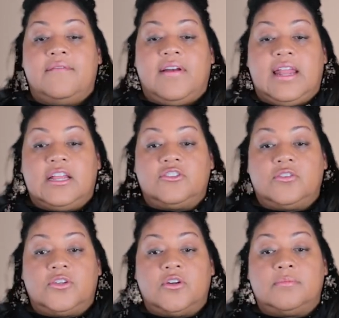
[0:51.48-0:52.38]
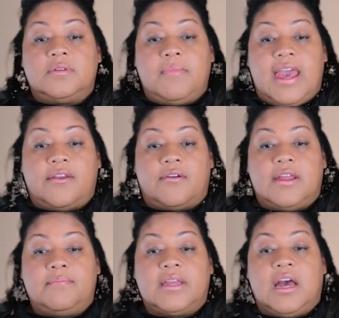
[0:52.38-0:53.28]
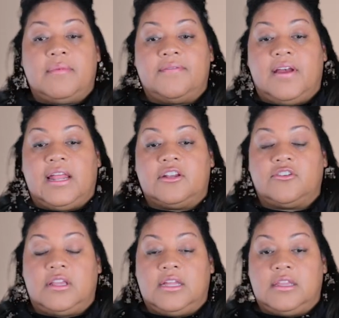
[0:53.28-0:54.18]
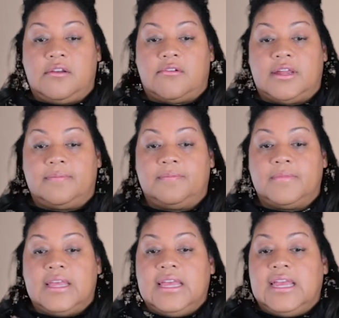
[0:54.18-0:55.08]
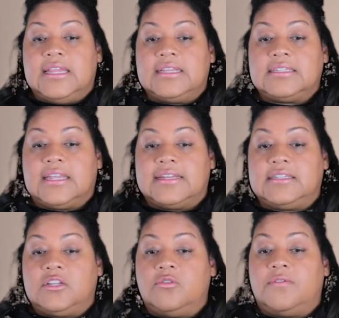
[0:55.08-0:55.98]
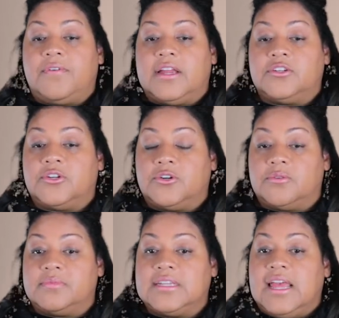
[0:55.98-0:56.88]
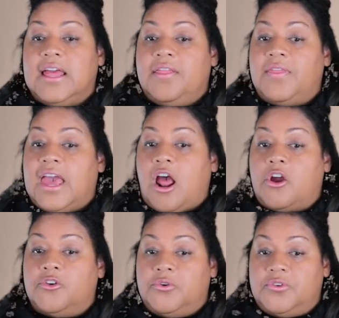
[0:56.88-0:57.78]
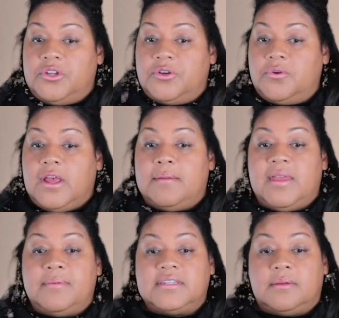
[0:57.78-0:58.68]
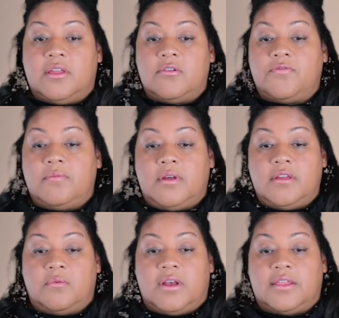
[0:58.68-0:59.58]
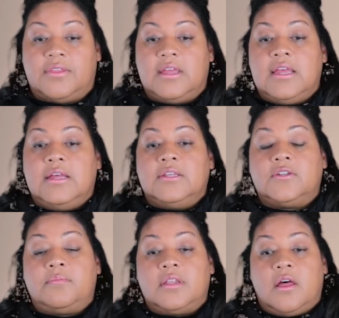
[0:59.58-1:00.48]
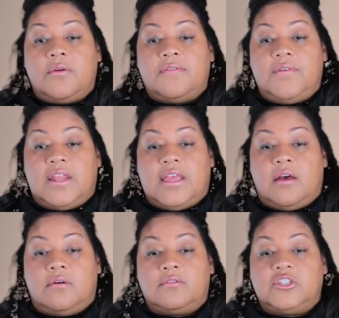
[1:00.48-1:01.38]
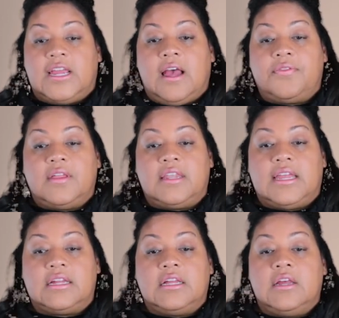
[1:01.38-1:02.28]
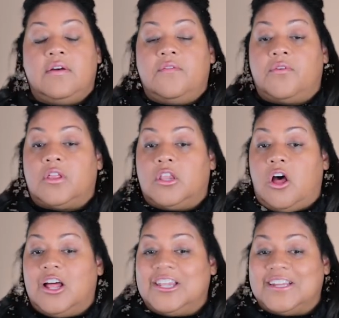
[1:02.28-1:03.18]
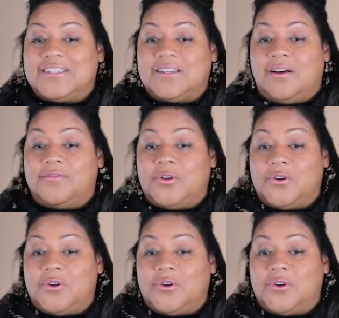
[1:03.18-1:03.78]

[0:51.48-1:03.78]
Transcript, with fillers: Financial terms matter in becoming financially literate. In this lesson, you'll find terms that are new to you and maybe some that you're familiar with. So below the video, check out the link for the long list of